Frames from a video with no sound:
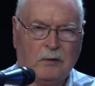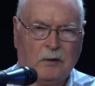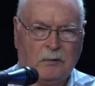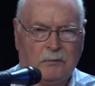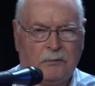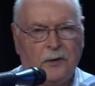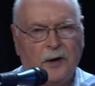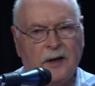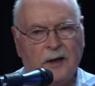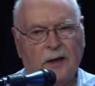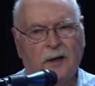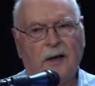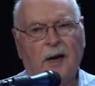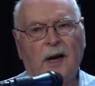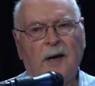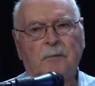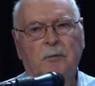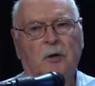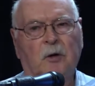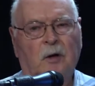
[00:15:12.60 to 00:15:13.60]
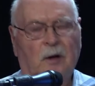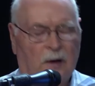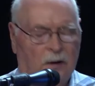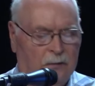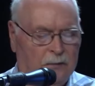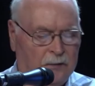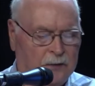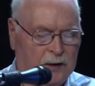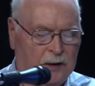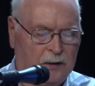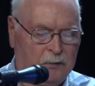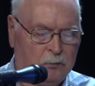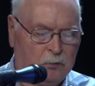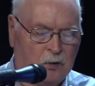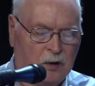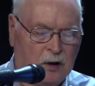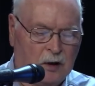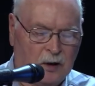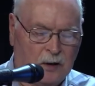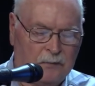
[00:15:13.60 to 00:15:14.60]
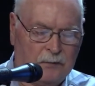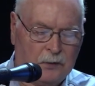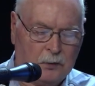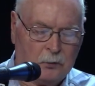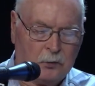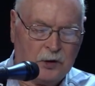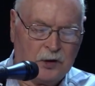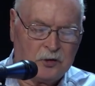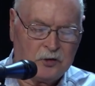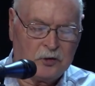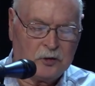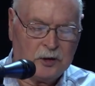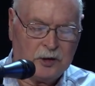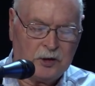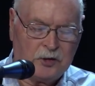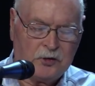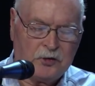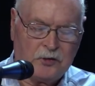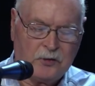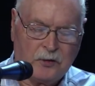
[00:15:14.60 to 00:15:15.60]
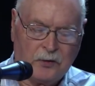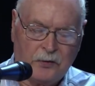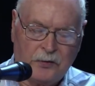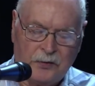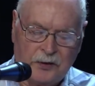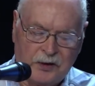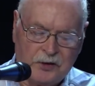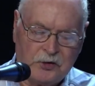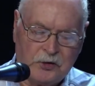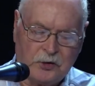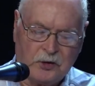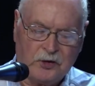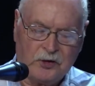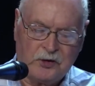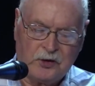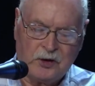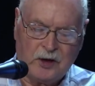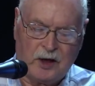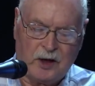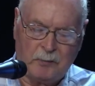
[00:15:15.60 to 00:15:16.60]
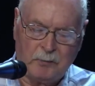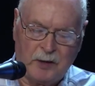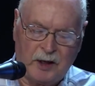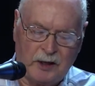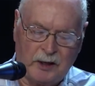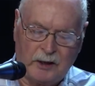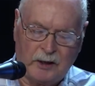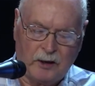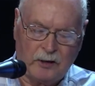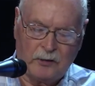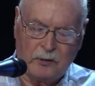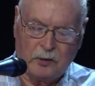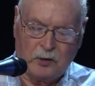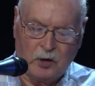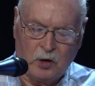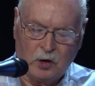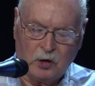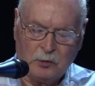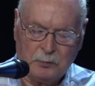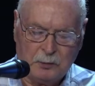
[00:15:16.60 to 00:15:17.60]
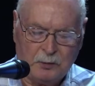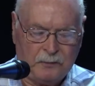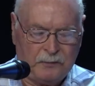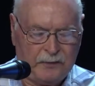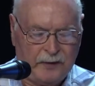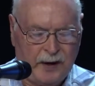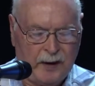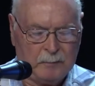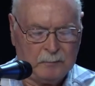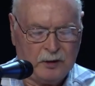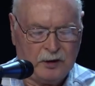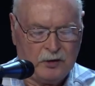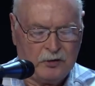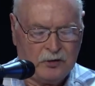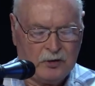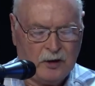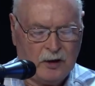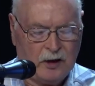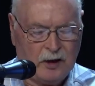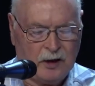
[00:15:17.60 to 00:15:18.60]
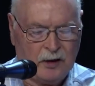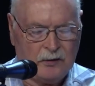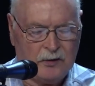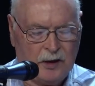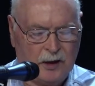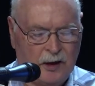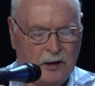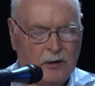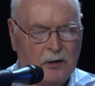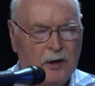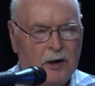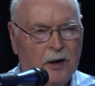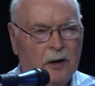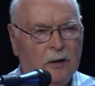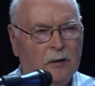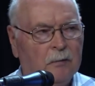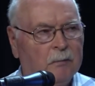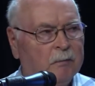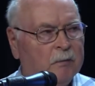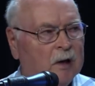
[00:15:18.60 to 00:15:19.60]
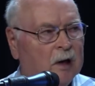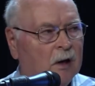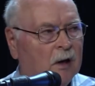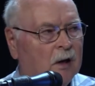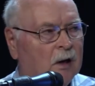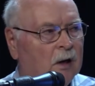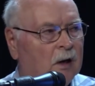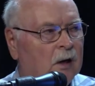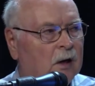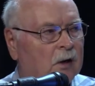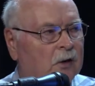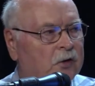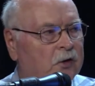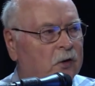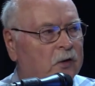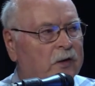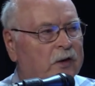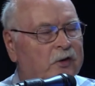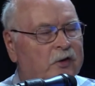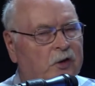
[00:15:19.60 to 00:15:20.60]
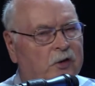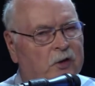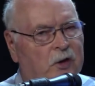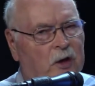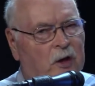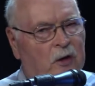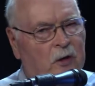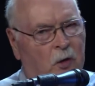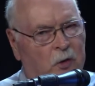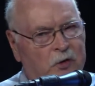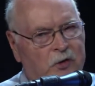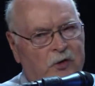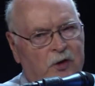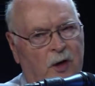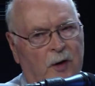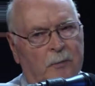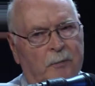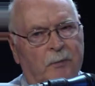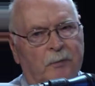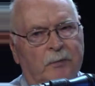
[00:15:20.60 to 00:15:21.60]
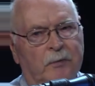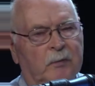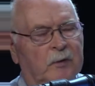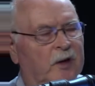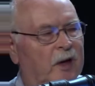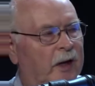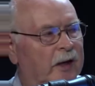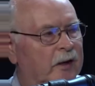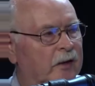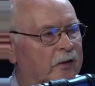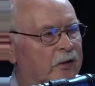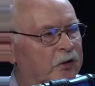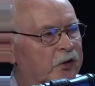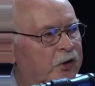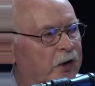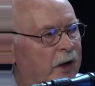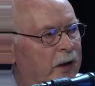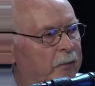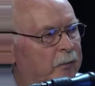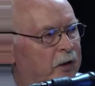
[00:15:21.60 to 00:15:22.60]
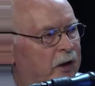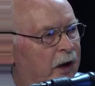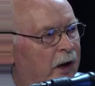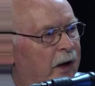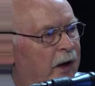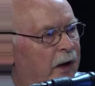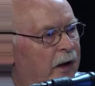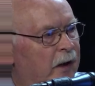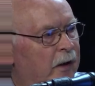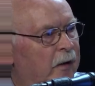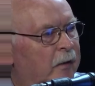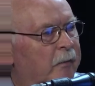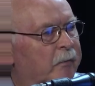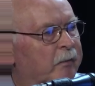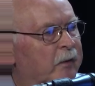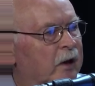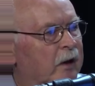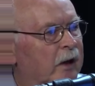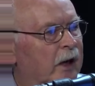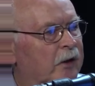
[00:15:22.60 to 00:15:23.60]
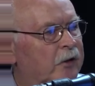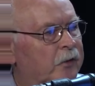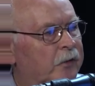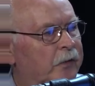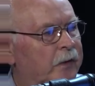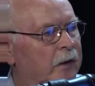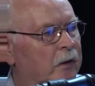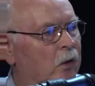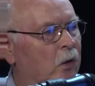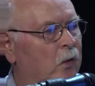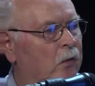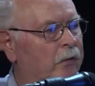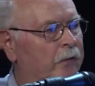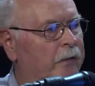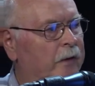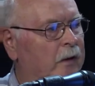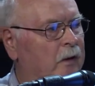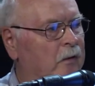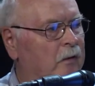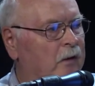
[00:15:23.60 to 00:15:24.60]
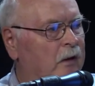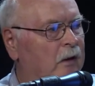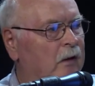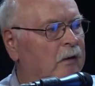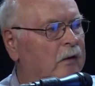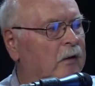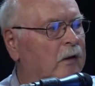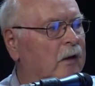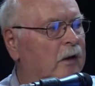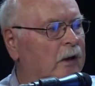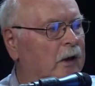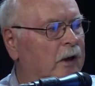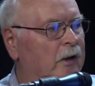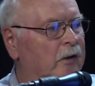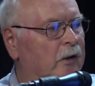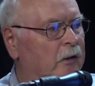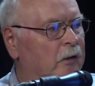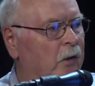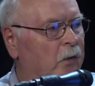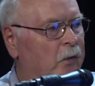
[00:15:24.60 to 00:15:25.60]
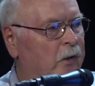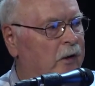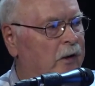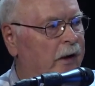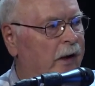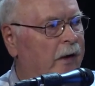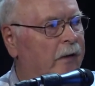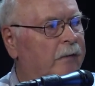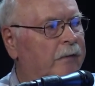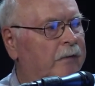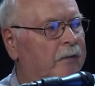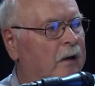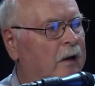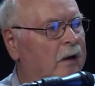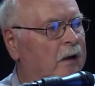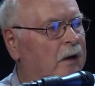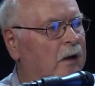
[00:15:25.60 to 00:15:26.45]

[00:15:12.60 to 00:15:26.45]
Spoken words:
friend and neighbor of the of the Risleys, the Thiessens, and many other notable families in the area. So this is a close-up taken the same day. That's Phil Oatfield in the lower left.